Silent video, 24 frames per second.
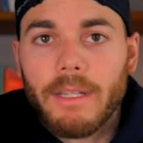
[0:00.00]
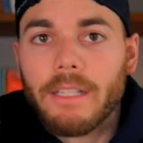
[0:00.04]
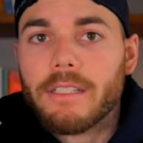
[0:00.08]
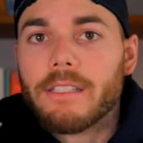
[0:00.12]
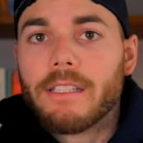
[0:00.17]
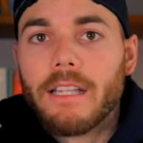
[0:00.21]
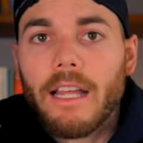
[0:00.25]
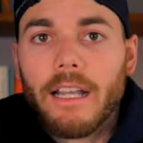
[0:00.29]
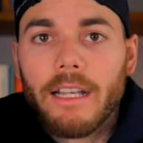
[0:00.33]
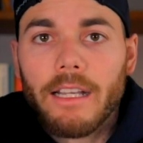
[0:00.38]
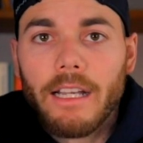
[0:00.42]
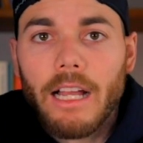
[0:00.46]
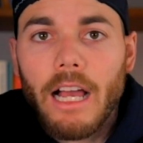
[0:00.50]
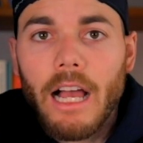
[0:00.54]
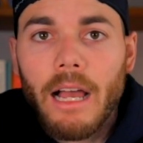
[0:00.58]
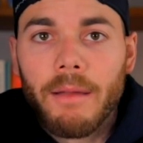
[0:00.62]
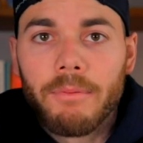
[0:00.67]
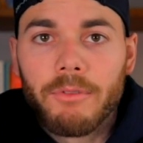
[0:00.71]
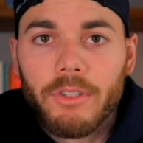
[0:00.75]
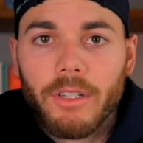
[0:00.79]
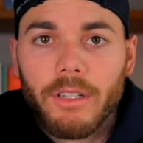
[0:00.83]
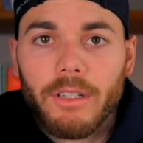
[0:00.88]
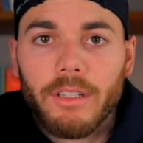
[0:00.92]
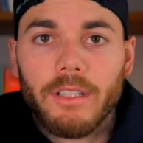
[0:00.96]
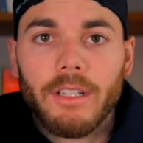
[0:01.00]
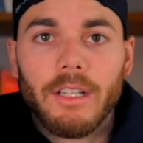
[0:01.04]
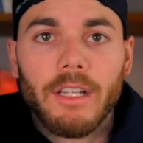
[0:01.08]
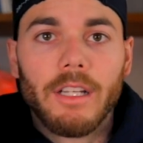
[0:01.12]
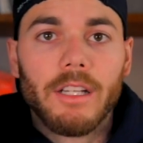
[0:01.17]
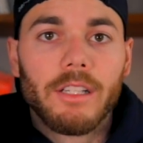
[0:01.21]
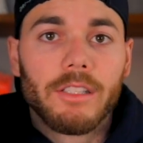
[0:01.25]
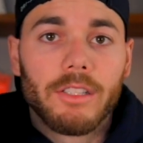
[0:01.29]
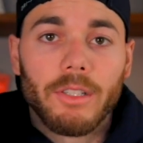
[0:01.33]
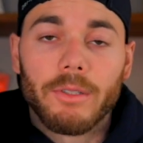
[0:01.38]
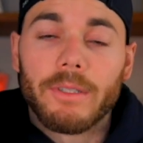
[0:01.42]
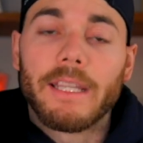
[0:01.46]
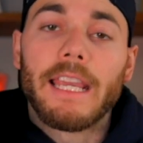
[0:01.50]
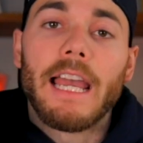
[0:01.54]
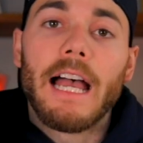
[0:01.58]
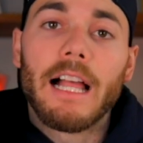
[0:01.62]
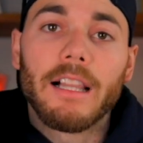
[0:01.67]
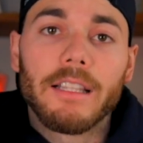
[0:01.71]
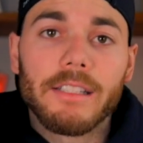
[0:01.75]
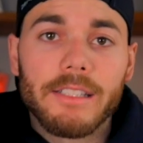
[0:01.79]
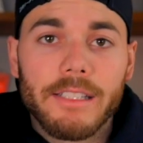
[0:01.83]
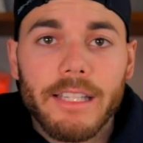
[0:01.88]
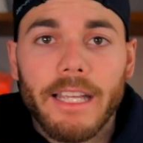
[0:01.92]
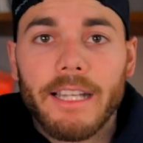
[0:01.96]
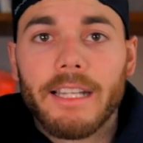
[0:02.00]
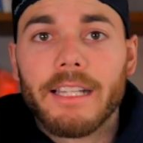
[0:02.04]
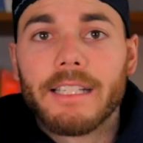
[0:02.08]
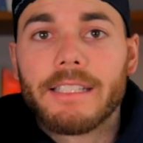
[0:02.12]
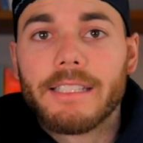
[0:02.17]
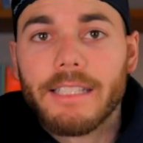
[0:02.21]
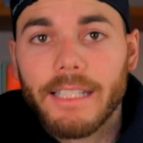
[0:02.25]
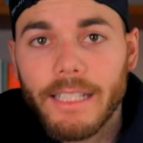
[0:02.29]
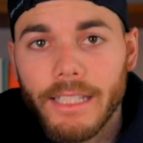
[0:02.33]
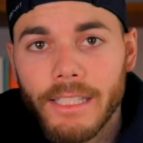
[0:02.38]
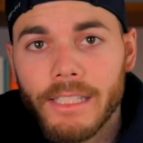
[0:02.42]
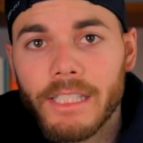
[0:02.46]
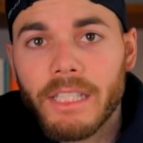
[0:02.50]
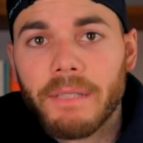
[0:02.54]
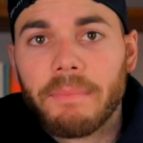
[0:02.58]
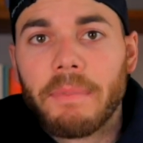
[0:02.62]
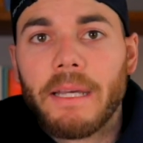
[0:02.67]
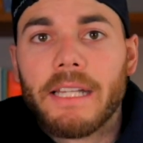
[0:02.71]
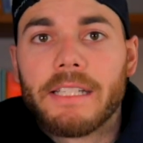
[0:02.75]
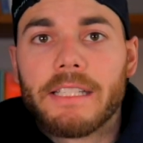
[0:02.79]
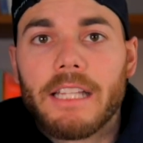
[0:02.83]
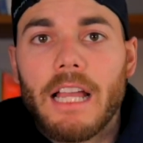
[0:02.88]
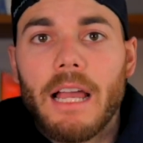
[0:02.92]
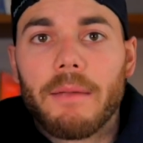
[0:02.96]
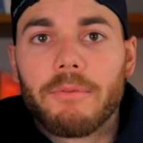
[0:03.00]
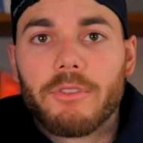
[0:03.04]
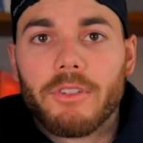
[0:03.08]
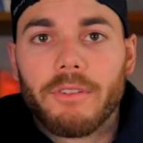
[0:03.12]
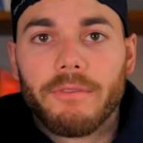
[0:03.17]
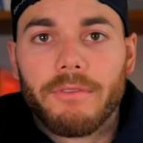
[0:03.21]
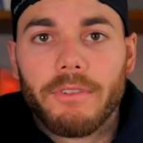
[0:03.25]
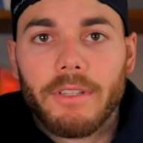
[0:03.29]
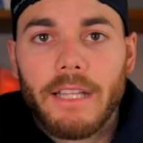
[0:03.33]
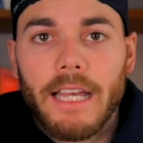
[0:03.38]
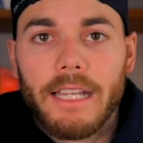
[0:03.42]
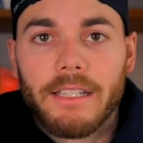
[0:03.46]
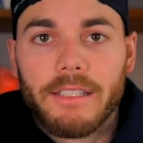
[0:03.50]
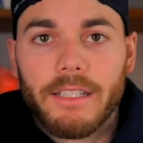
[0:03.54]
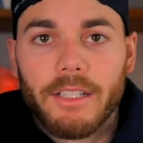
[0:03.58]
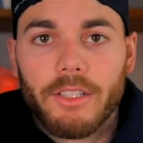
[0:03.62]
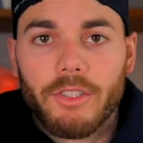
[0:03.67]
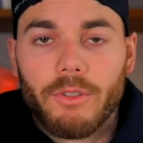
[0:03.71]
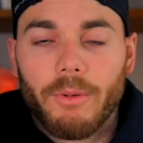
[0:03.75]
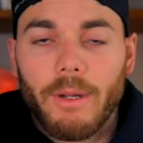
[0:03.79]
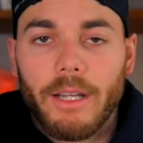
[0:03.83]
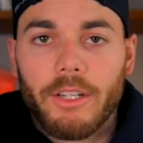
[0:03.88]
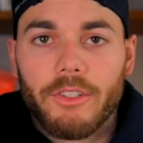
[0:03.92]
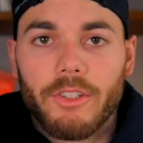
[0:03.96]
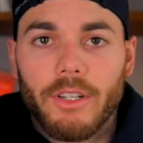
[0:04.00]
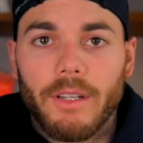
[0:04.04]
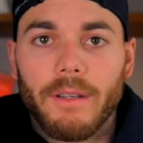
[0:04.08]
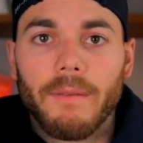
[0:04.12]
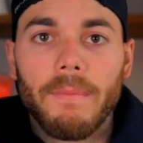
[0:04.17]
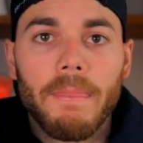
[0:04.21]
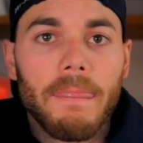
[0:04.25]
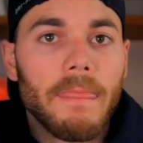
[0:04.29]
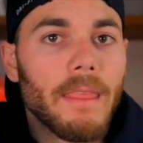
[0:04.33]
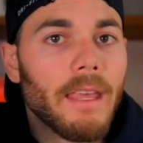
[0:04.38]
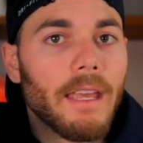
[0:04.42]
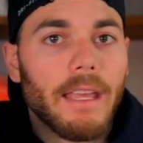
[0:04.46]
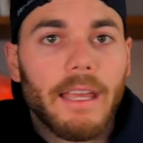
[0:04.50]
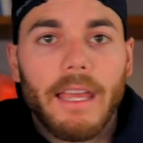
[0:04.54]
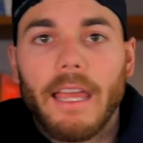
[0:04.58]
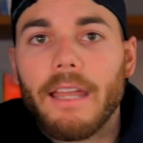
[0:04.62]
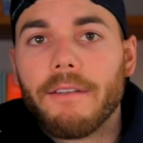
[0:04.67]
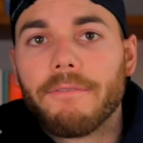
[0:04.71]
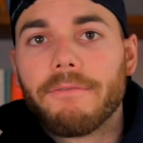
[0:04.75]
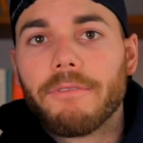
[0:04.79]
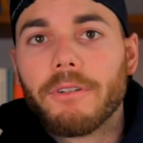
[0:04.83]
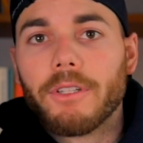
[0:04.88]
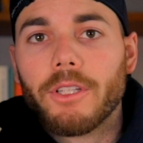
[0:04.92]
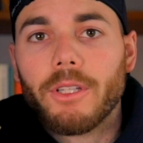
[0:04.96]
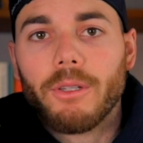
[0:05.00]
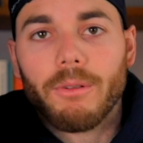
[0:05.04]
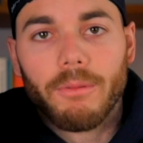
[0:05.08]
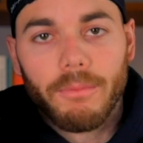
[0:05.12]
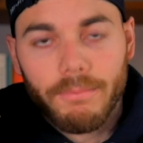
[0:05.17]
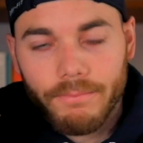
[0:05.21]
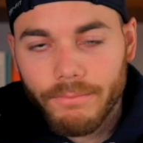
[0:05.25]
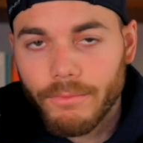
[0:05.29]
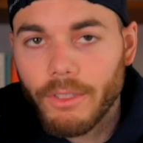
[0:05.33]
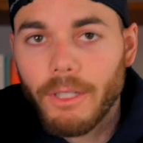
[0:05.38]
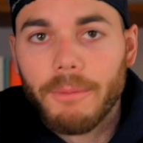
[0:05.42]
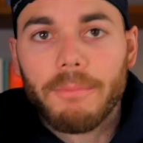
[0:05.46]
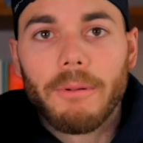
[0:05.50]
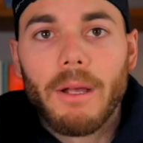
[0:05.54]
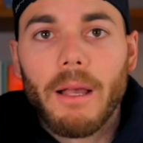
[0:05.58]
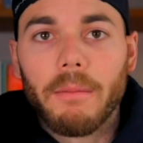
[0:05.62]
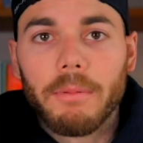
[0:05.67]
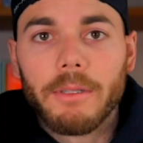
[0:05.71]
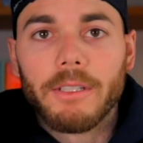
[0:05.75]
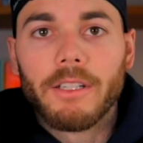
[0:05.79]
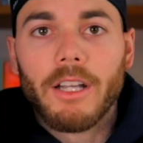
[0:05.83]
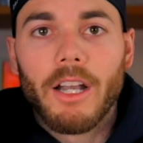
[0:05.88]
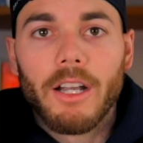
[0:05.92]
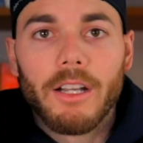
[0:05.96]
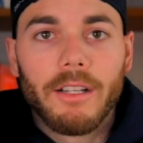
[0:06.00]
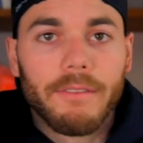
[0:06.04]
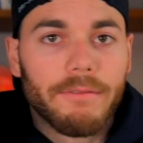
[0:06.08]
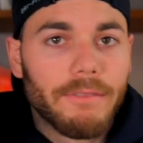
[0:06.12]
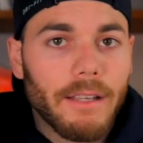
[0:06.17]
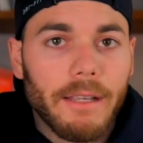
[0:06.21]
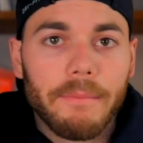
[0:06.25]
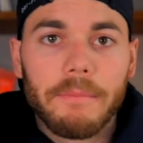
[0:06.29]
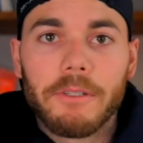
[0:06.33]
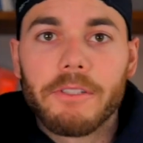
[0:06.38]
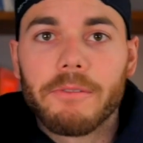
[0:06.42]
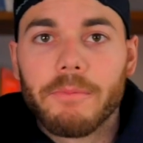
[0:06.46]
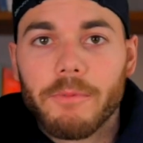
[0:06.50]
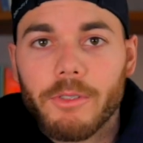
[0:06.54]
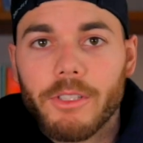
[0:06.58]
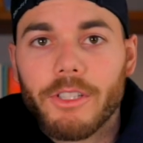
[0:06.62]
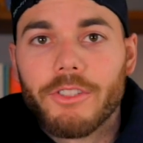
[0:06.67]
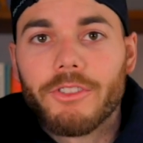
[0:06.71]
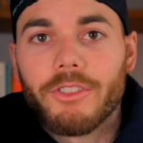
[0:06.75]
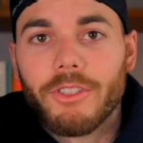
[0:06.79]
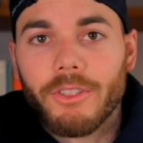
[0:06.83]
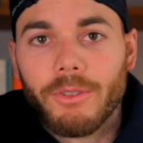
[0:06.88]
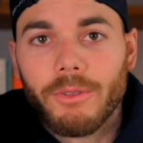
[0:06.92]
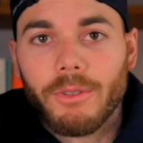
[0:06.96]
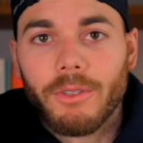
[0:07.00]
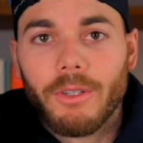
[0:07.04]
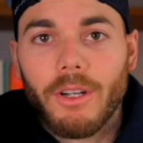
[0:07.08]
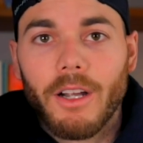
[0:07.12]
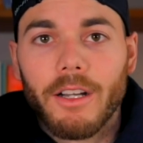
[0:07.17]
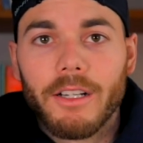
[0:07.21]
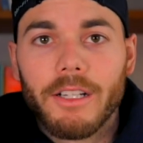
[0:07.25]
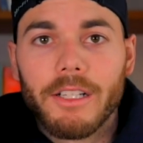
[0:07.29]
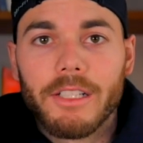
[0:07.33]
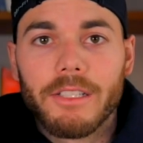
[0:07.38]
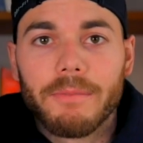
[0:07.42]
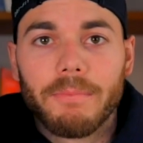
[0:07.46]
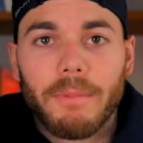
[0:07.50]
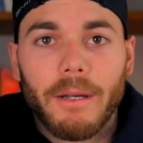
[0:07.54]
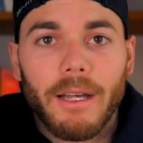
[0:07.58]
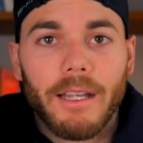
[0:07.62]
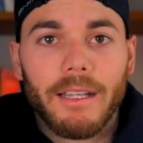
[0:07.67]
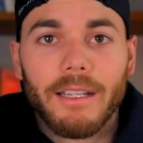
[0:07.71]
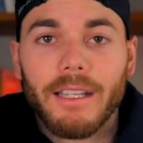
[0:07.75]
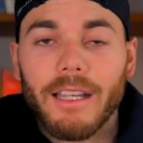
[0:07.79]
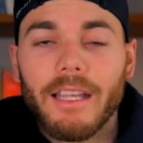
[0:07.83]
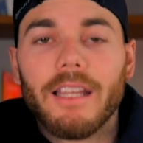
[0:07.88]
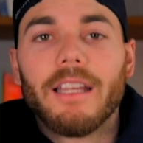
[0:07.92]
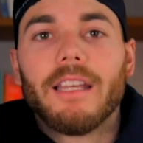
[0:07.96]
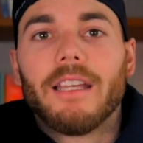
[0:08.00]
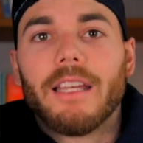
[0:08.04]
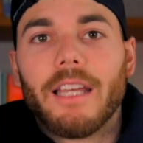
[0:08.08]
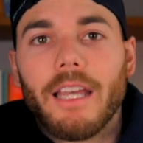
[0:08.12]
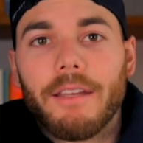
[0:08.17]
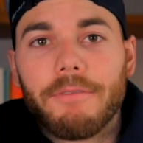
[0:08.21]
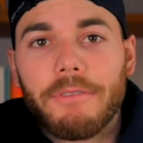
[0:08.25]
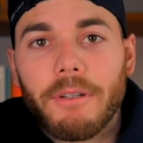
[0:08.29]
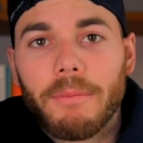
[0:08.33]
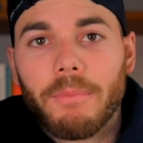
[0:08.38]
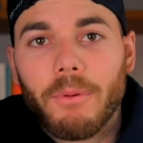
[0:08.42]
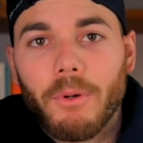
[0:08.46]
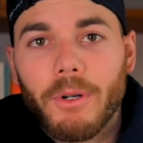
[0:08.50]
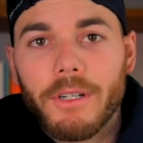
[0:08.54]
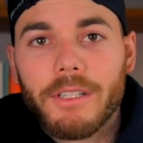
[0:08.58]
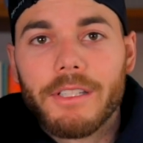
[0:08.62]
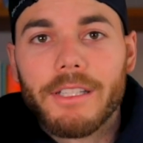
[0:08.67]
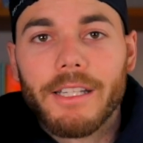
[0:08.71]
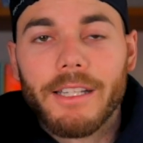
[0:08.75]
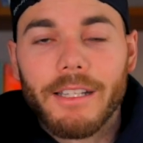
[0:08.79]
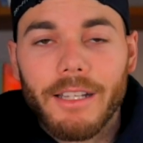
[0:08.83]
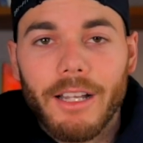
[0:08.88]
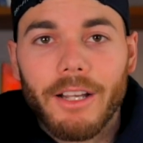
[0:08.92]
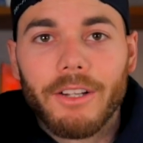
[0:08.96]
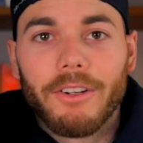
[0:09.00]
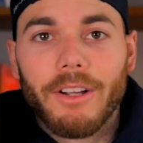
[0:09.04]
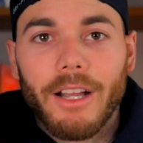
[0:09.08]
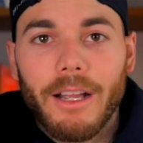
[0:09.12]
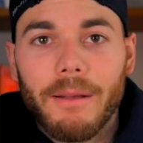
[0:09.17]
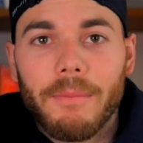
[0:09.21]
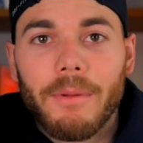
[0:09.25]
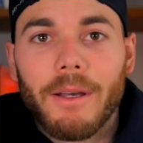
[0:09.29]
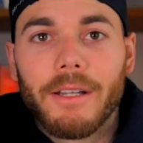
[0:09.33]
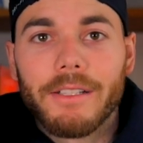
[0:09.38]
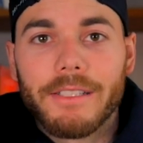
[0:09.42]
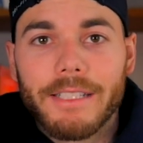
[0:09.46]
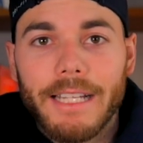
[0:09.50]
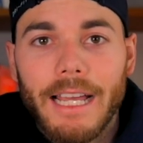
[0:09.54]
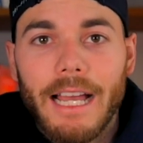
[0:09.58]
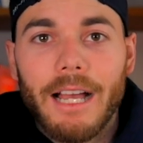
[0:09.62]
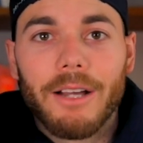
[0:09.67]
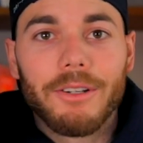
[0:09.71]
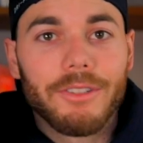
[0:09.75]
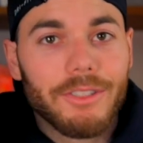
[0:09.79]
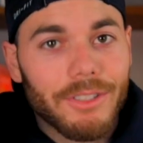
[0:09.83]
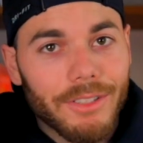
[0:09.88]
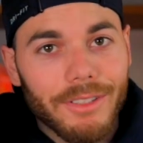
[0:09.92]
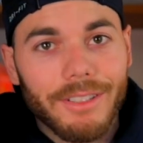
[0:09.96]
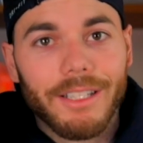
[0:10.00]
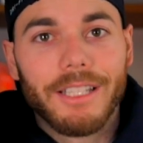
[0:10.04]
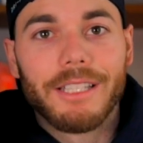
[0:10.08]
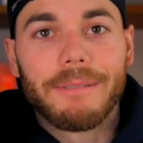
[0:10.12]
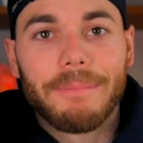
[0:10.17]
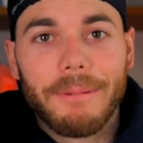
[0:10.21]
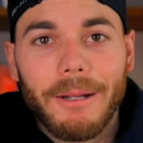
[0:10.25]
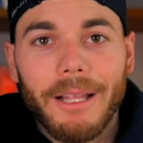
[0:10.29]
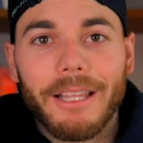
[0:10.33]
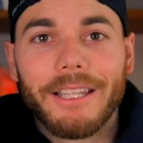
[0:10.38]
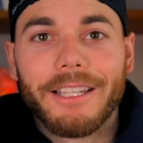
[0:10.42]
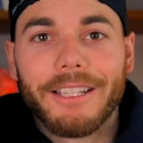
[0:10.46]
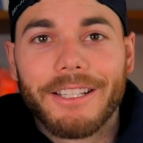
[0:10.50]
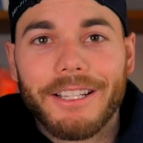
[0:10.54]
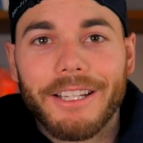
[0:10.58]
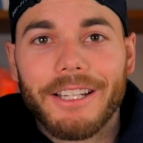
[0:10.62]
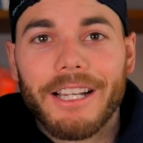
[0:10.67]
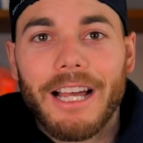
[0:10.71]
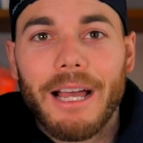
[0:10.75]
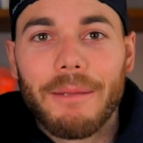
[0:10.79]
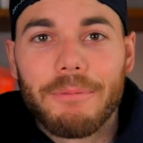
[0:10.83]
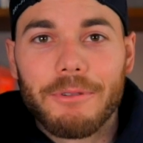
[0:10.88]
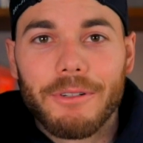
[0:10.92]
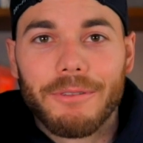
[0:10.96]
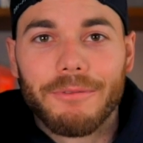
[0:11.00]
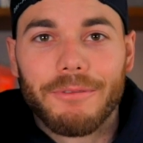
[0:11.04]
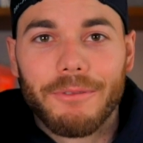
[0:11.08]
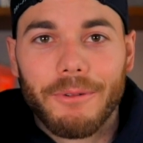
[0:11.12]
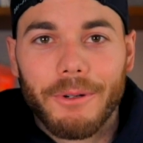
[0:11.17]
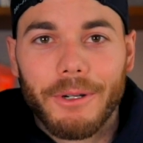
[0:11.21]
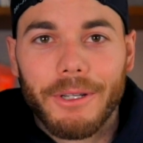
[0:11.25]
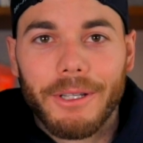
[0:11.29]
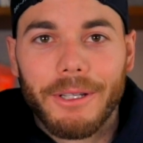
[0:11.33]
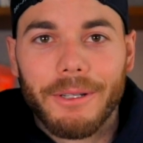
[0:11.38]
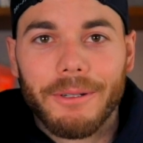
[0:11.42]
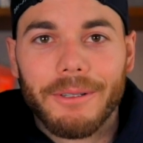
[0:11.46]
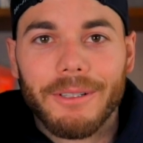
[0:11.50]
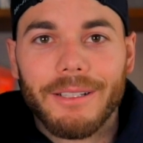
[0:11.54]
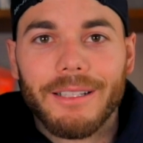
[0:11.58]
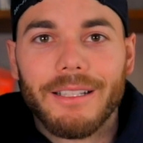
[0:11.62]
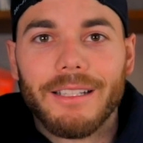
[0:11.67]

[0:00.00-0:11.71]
That's not an option. So calisthenics is the best option for that situation. And for you, you're probably not a famous musician or an artist, but if you're bored sitting on grandma's couch, it's probably a good option for you.